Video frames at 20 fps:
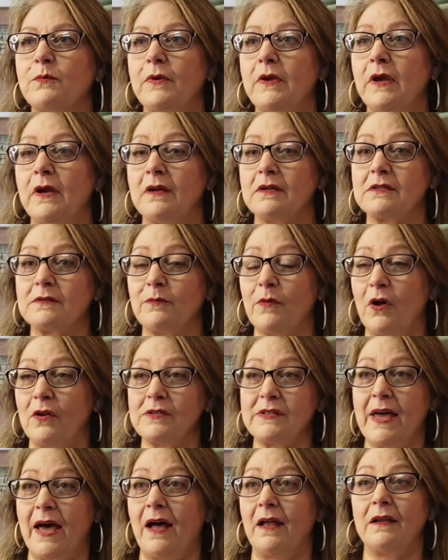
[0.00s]
being a small
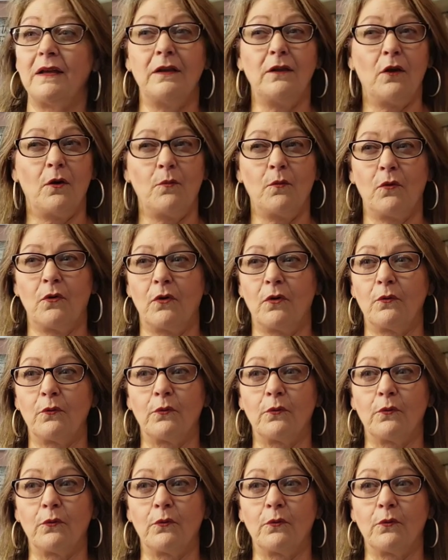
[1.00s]
town and no more